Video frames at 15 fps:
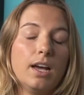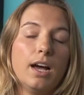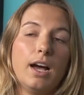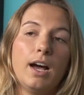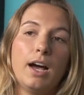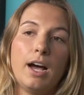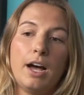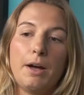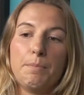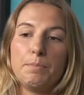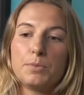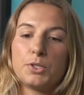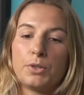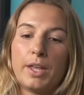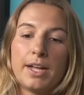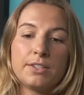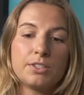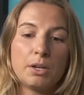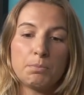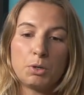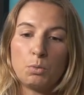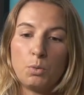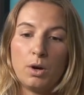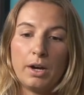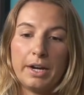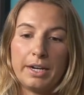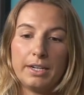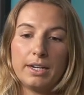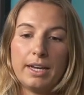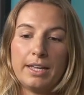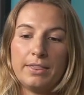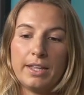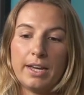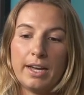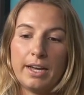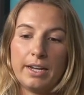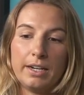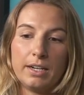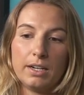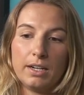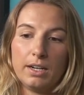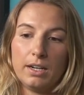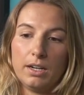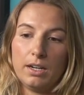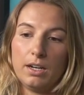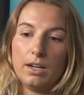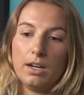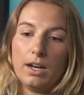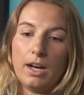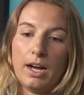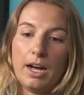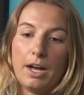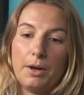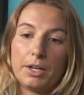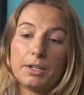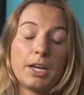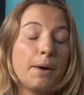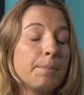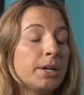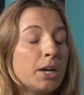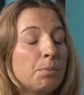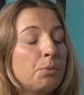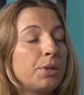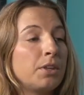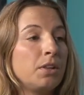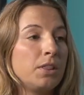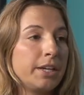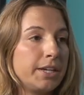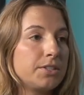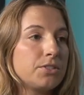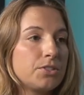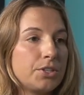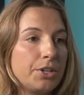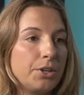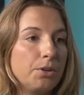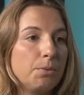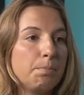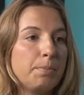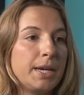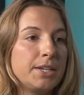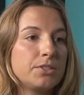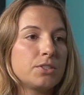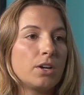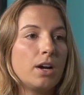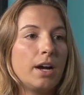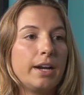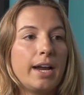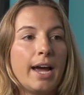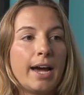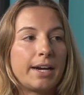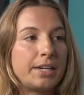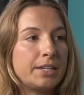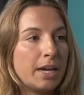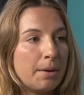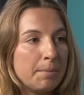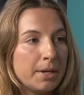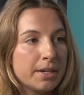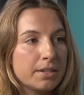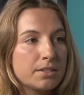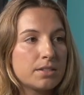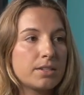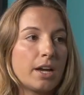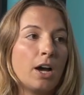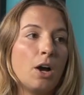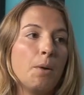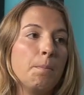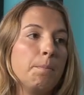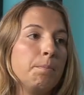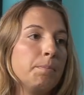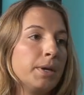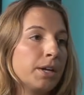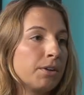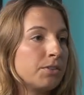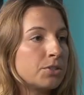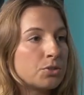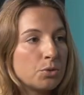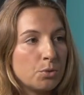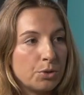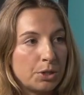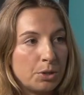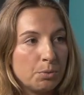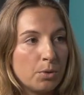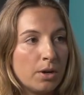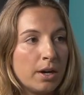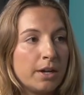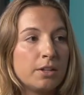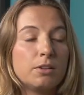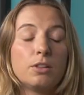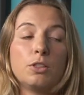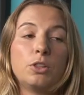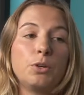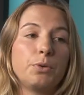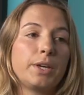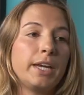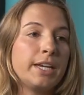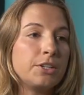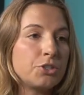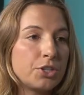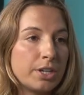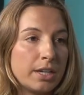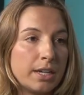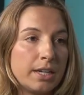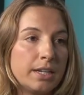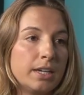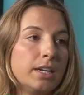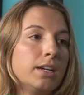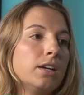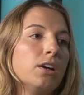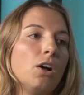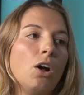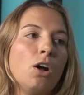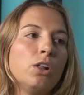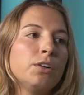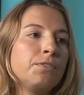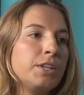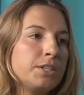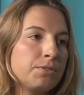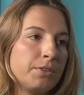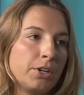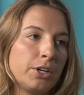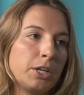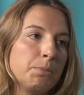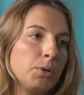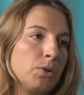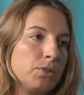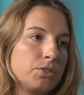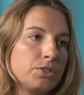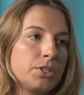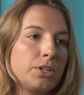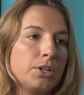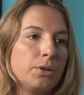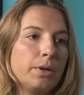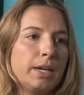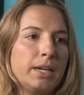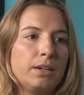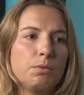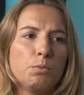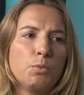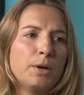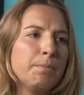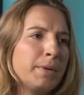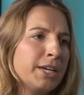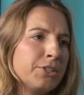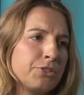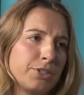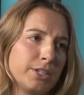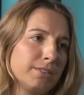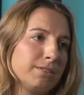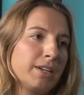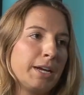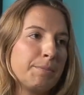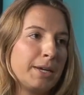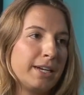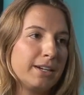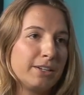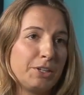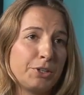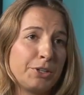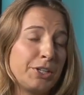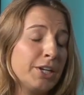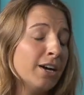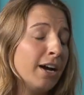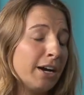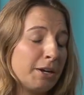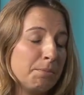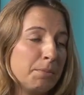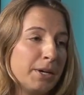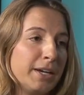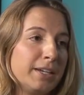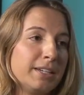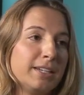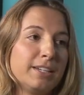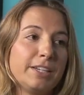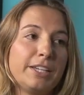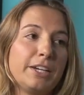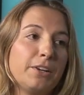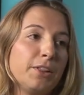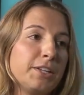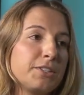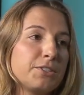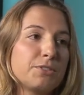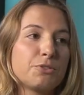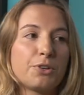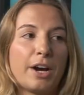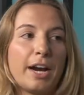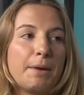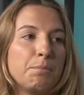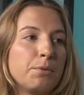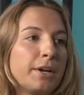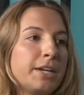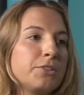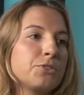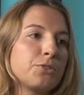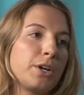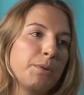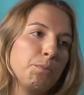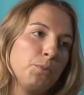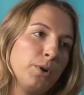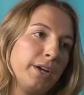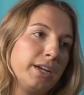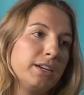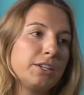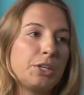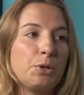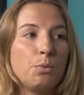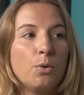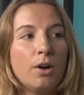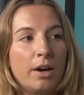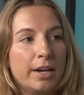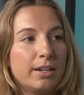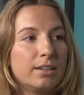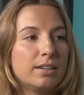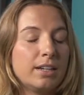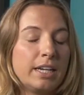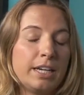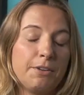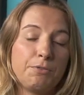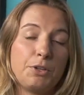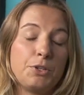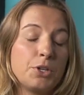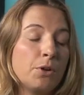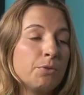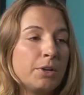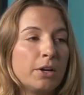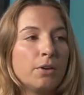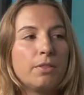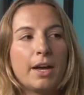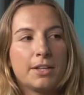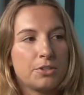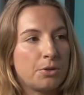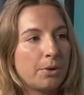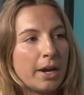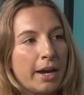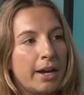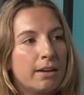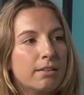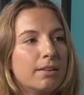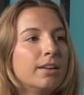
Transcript: So that's number one. And then coming up with a list too, based on academics, how big of a school you want, location, all of these variables too, and what major. I mean, you're young, but let's try and brainstorm what you want. And if you don't know, that's okay.